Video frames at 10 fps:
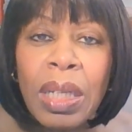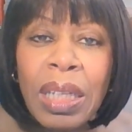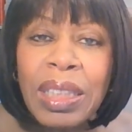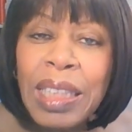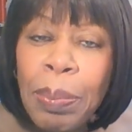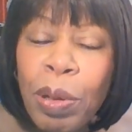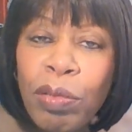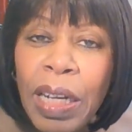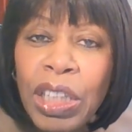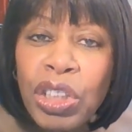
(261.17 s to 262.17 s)

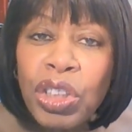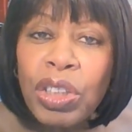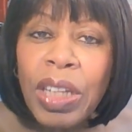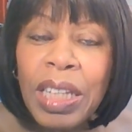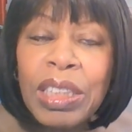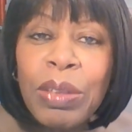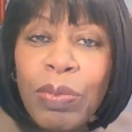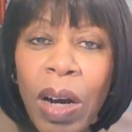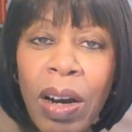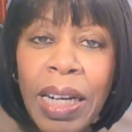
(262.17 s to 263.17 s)
separation and
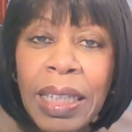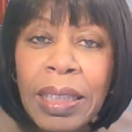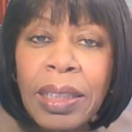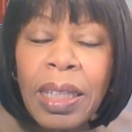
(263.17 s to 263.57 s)
divide